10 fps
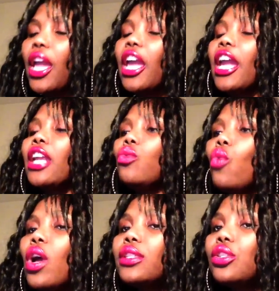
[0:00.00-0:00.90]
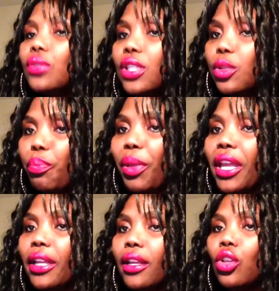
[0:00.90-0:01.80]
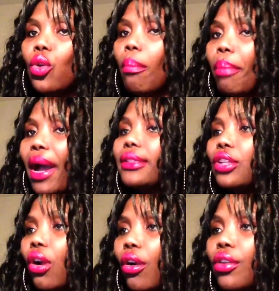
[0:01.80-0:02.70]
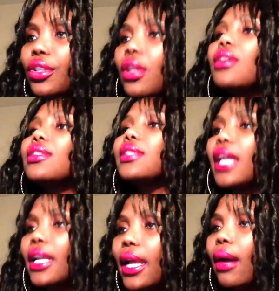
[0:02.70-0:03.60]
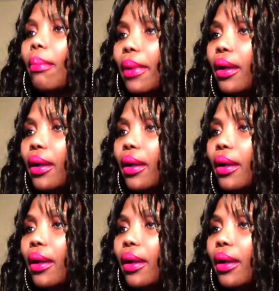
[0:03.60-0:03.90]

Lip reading: And once you spin, your butt hurts, stand up.